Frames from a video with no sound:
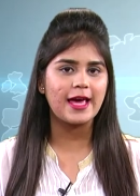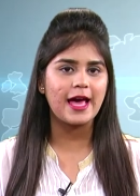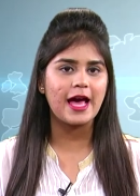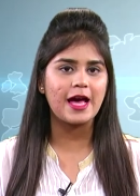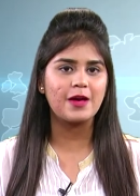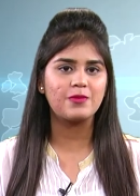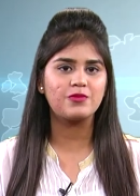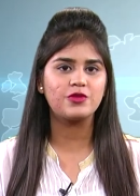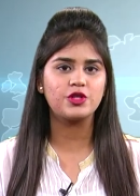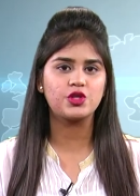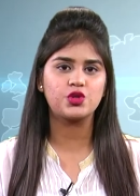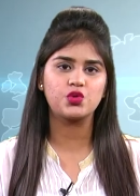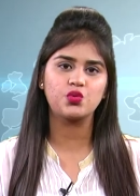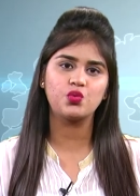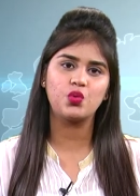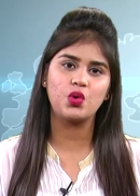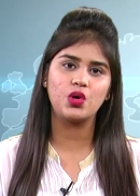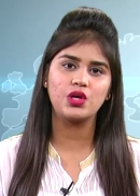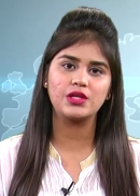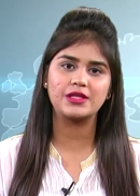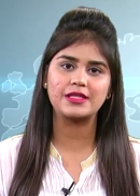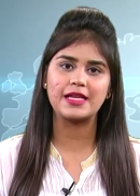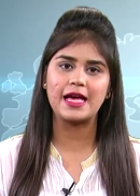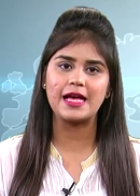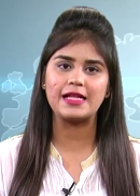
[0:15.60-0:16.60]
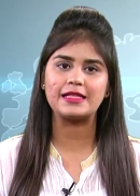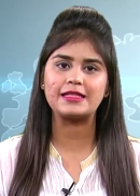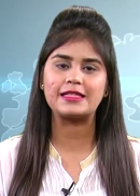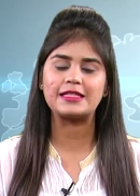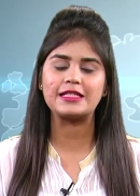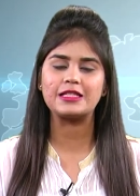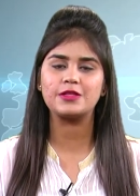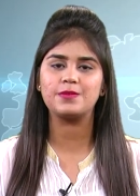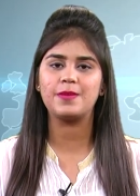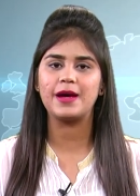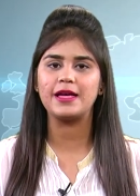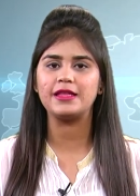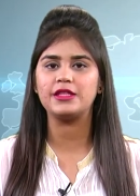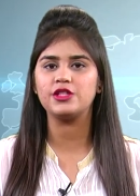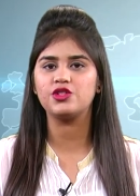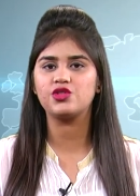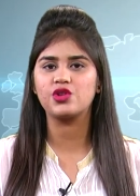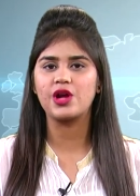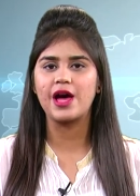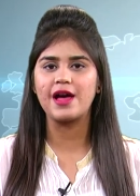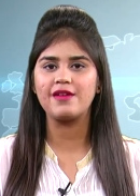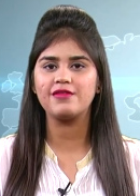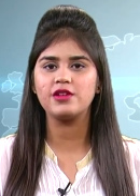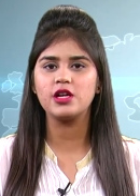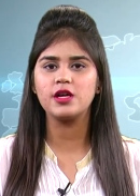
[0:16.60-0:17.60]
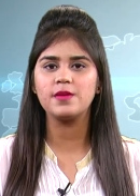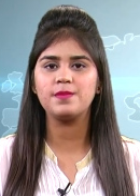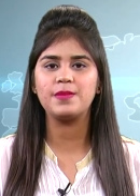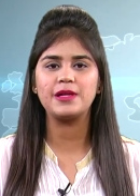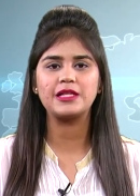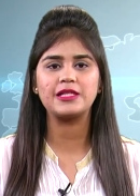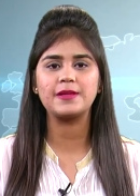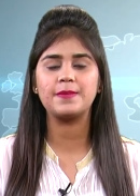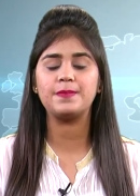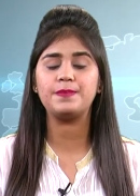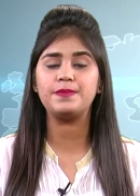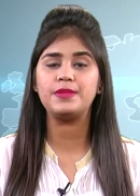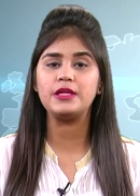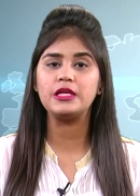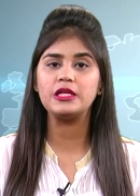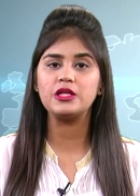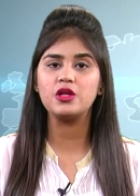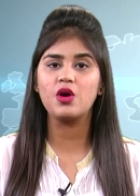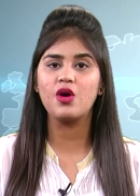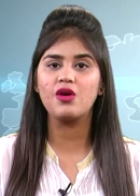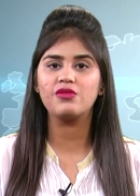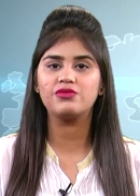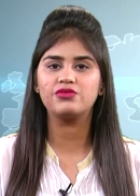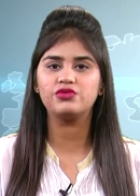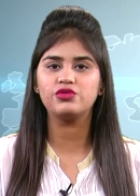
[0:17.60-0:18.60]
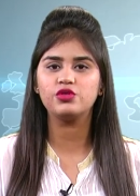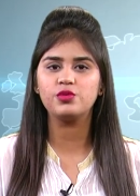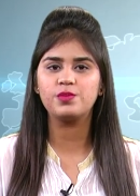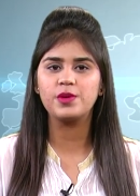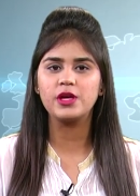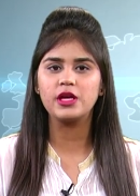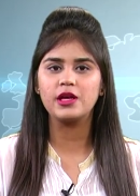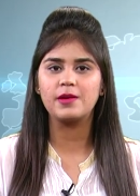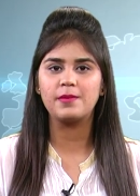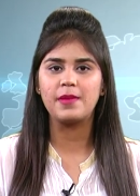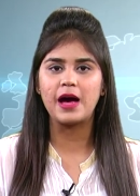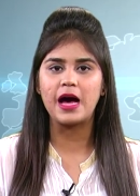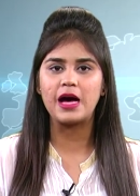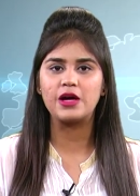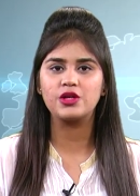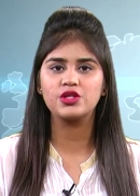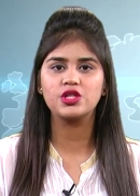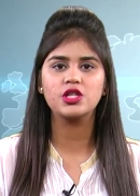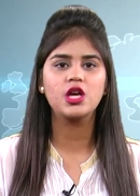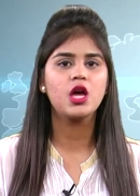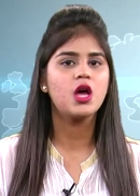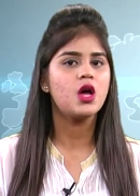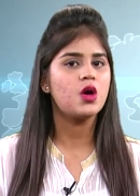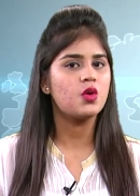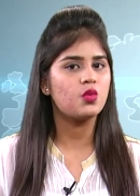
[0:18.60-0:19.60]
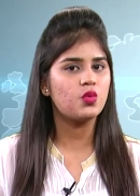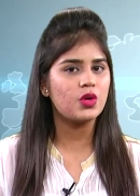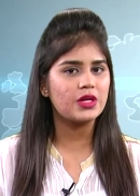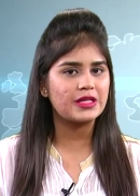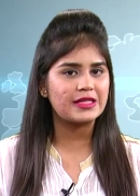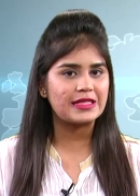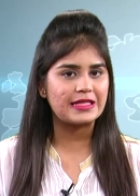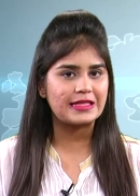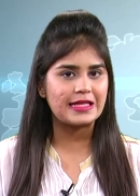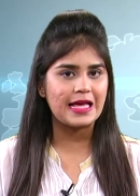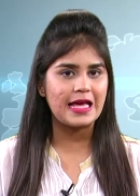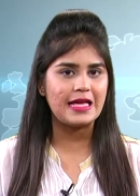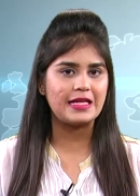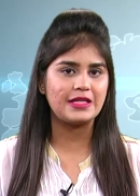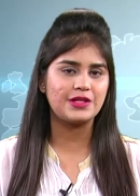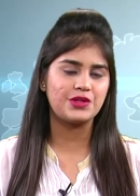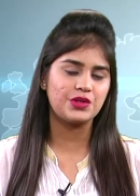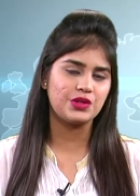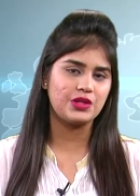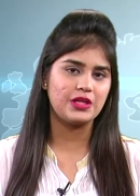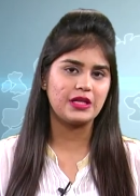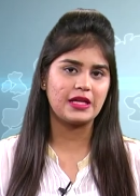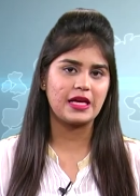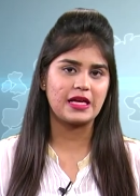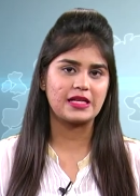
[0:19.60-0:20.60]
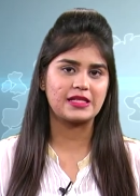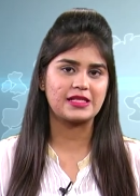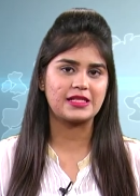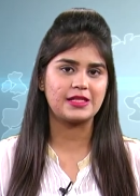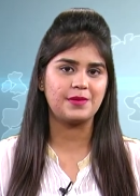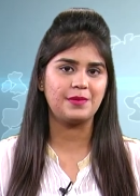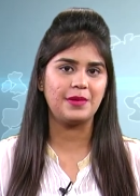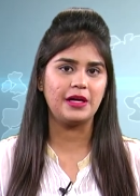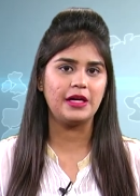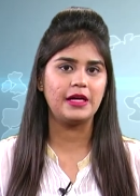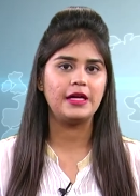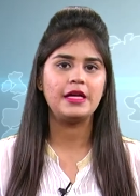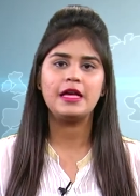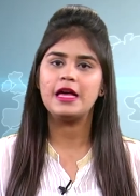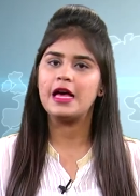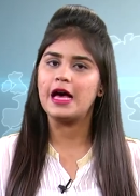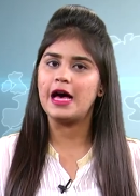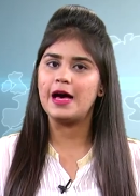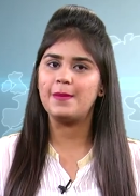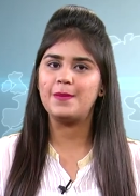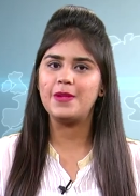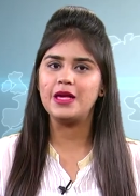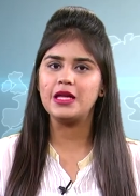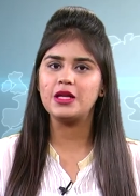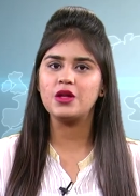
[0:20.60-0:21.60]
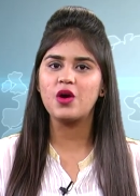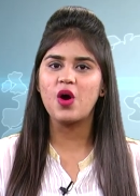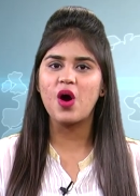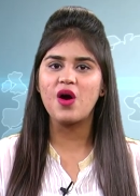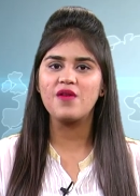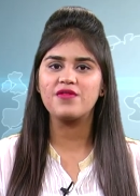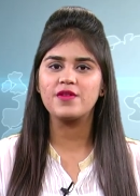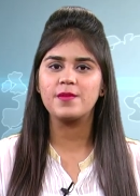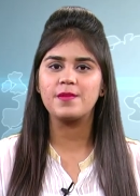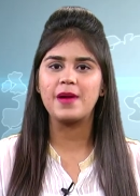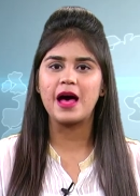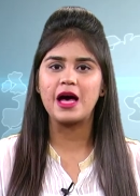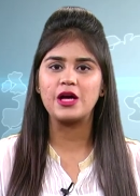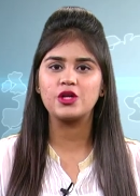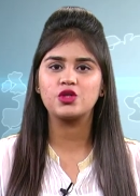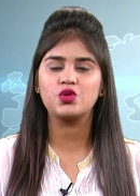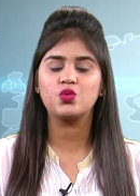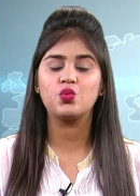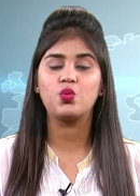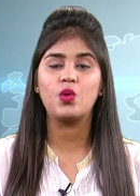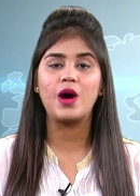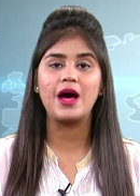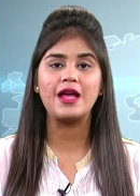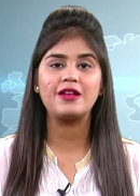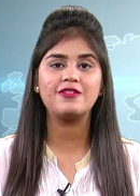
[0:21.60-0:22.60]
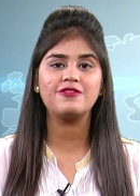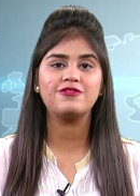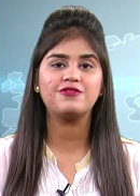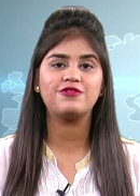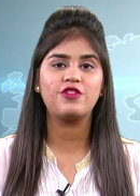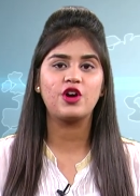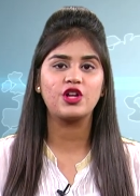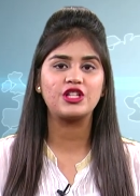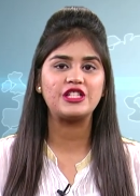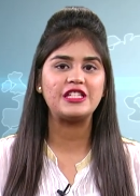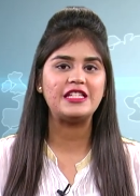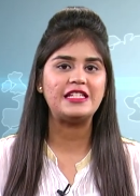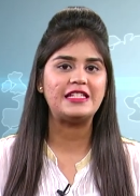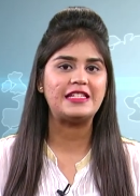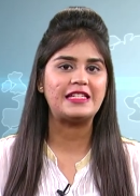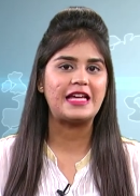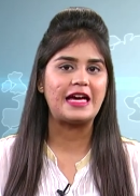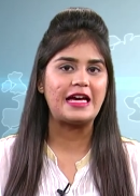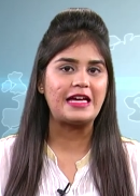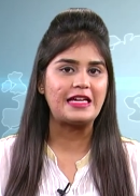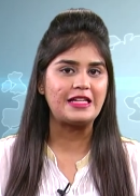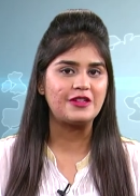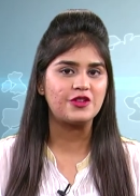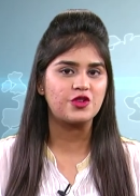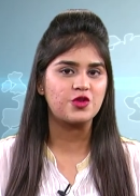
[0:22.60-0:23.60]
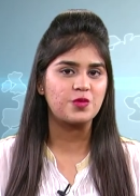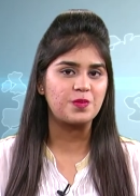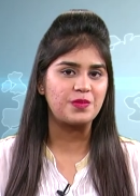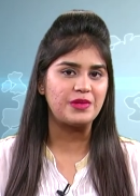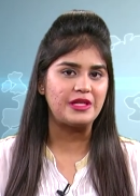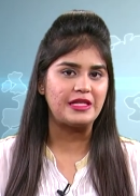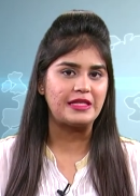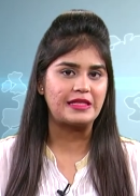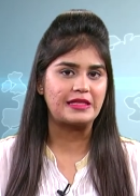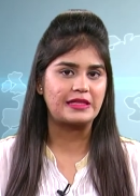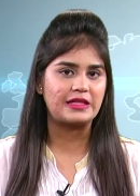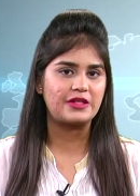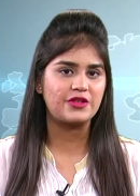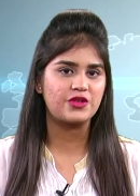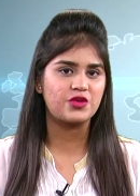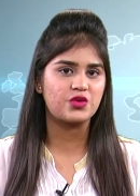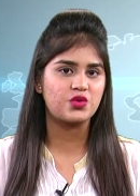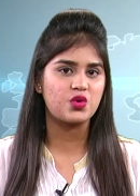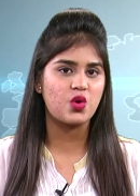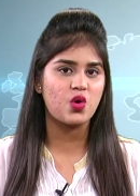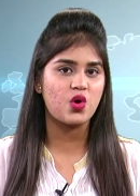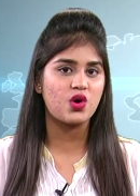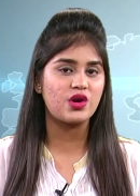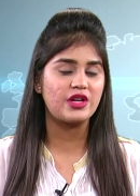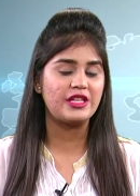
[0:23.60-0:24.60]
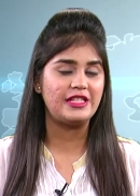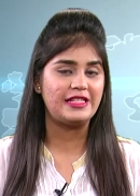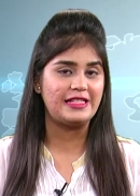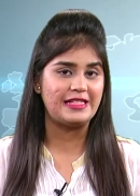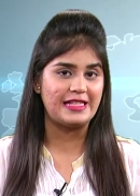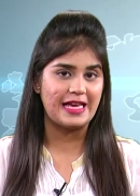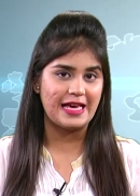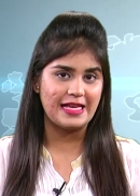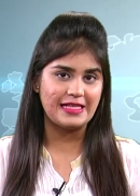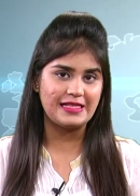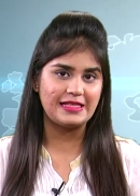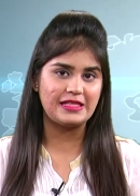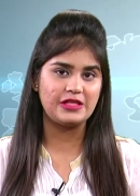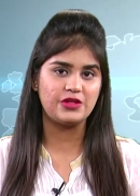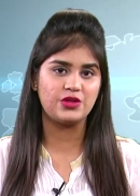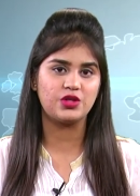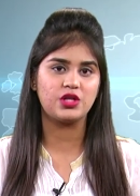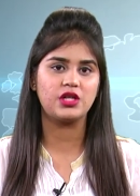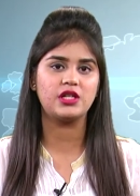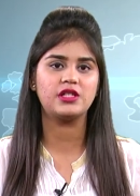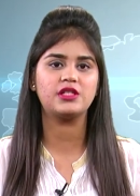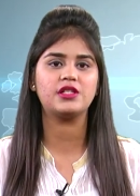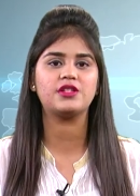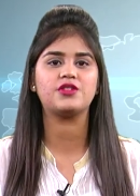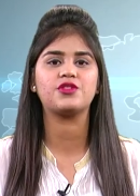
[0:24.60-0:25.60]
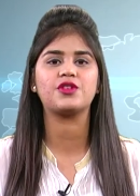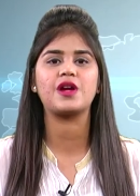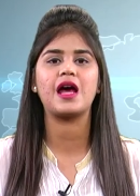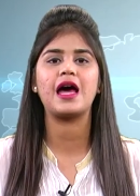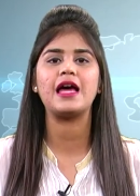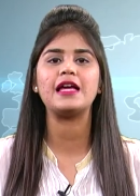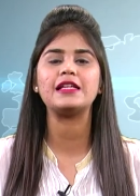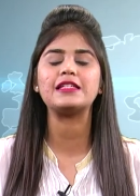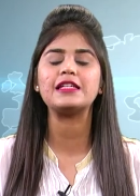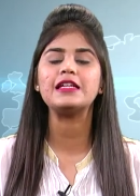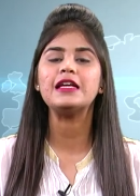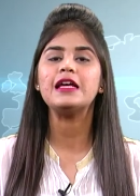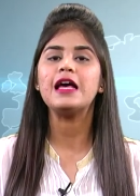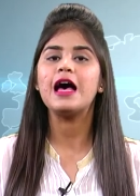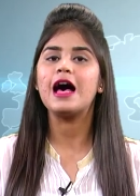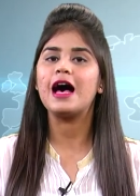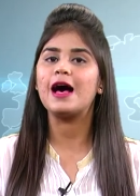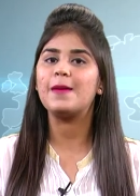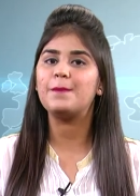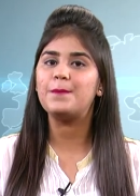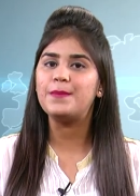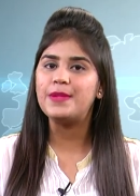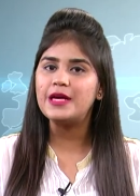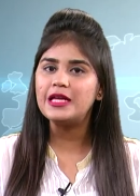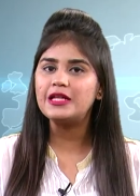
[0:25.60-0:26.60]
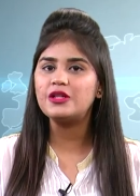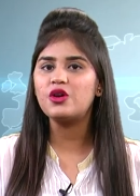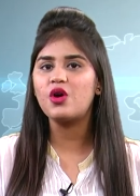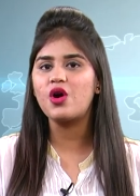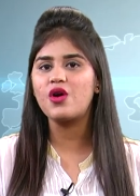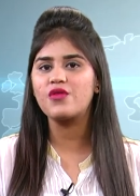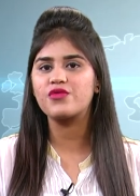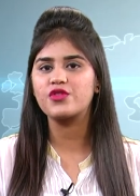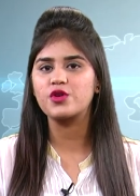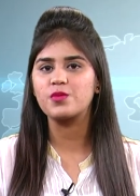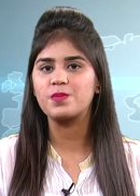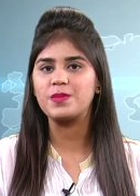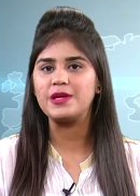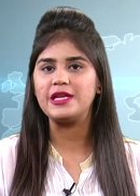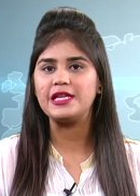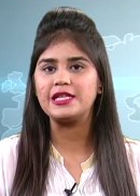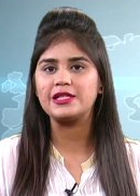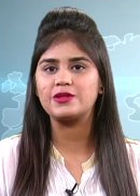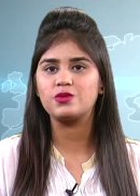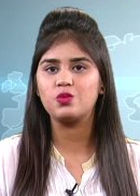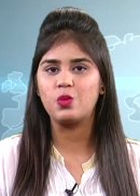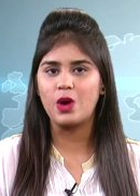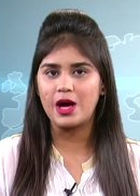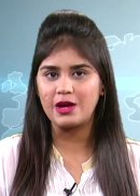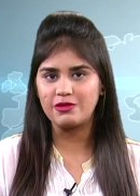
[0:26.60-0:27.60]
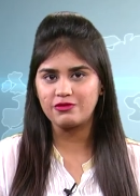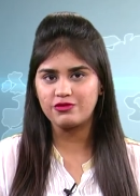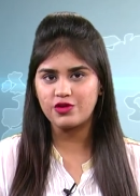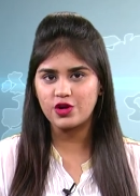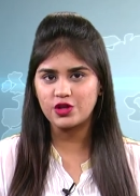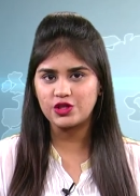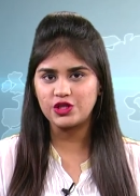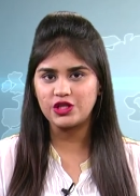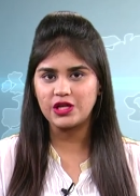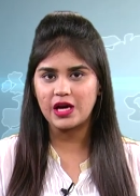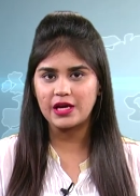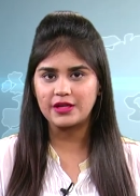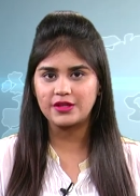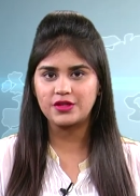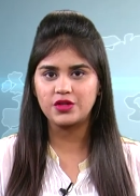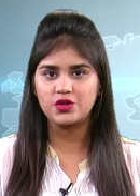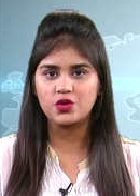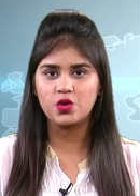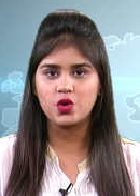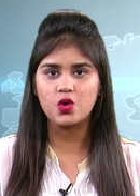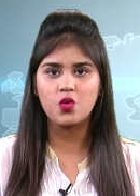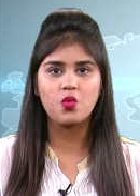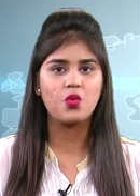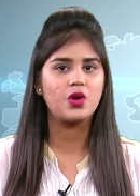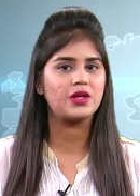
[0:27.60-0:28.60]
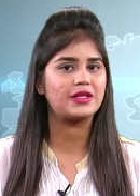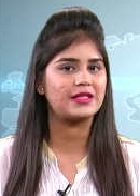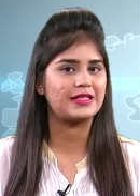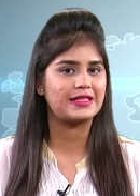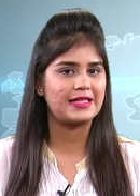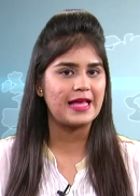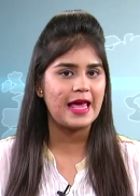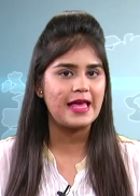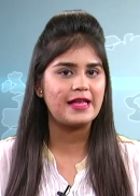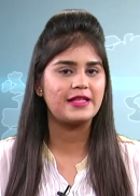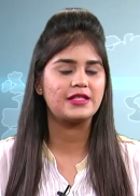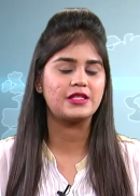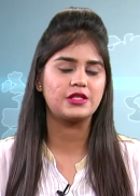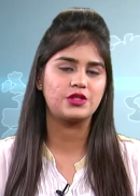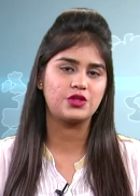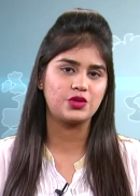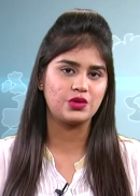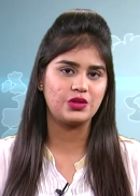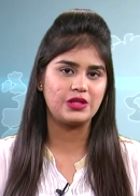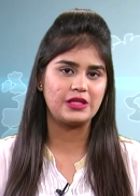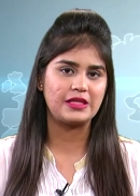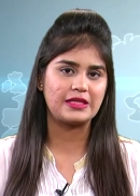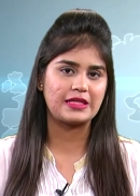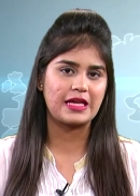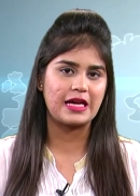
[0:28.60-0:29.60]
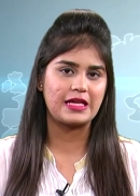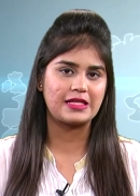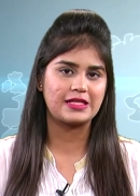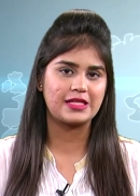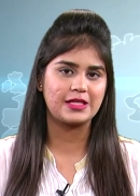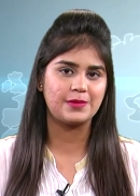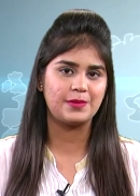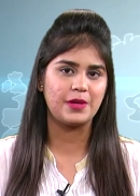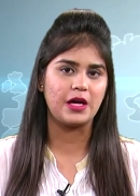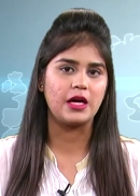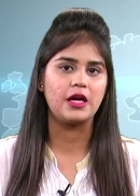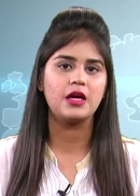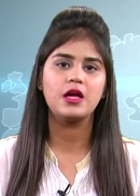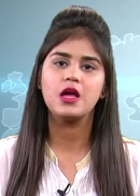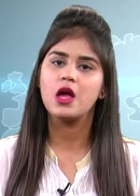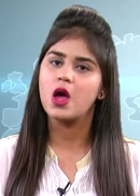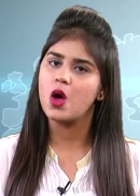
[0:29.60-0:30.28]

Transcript: cab which was cancelled by the driver, but a bill of whopping amount was sent to the customer. A bill of about 149 rupees crore, yes, you heard it right, a bill of rupees 149 crore was sent to this customer.